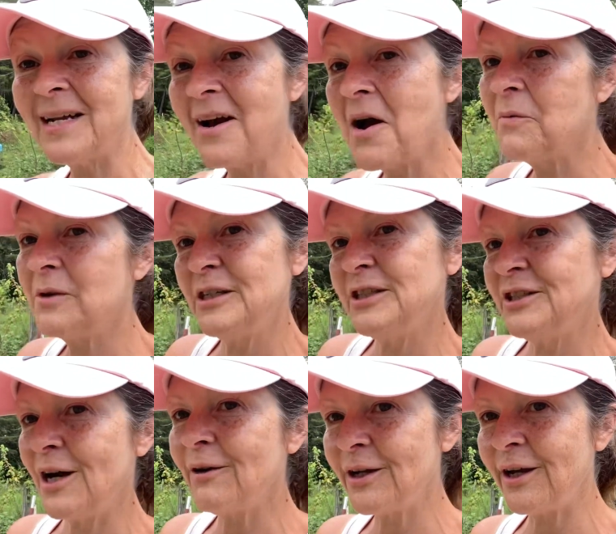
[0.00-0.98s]
now I want to
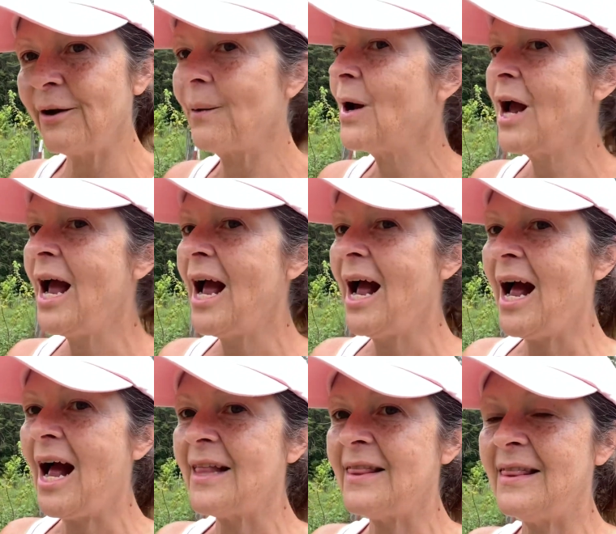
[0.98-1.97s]
show you
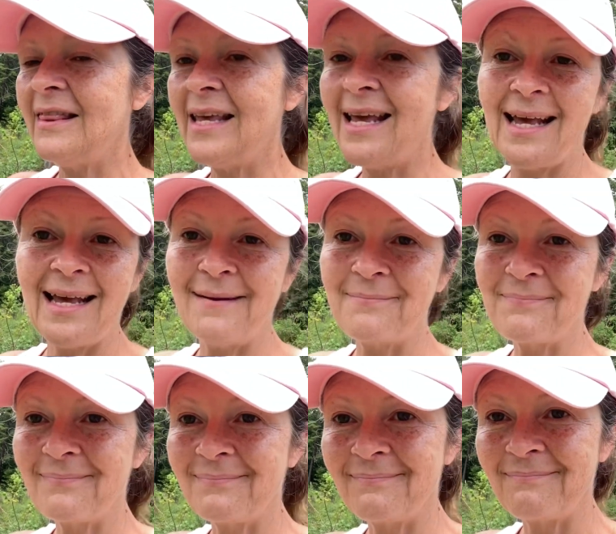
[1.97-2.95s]
the
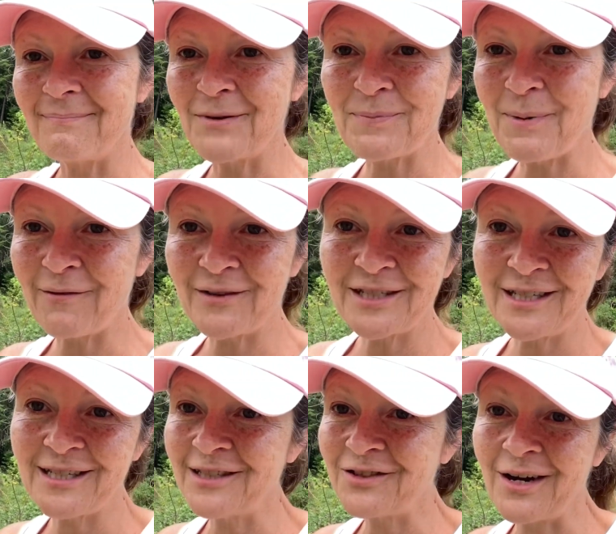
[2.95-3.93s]
most perfect
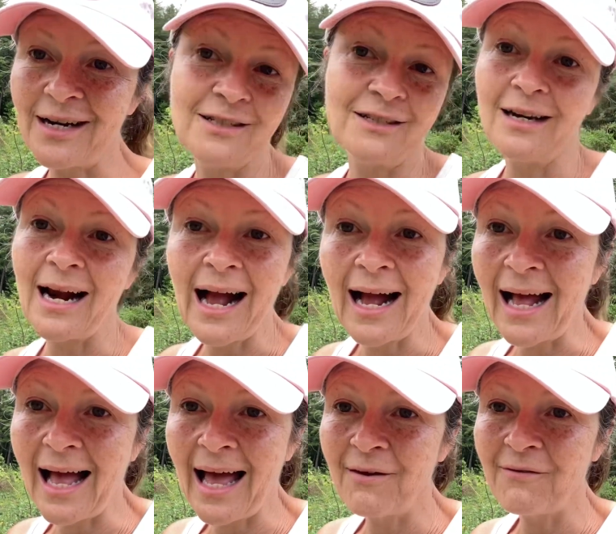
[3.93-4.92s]
chicken tractor
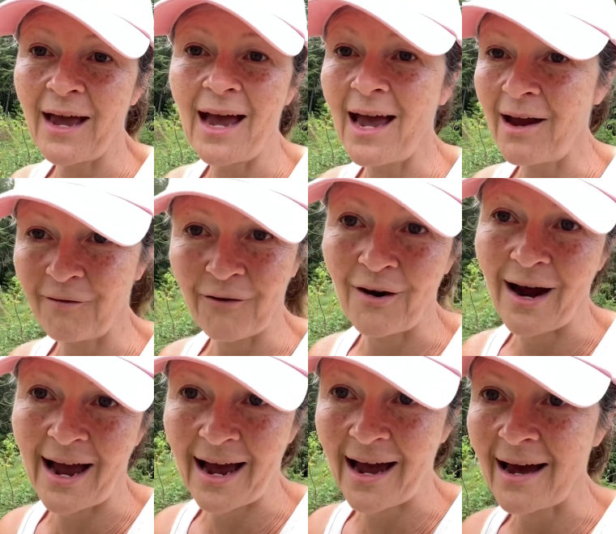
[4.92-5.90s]
I've ever
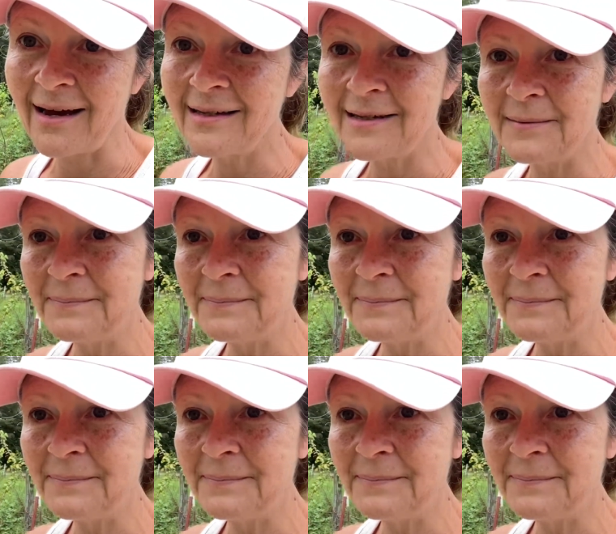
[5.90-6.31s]
had.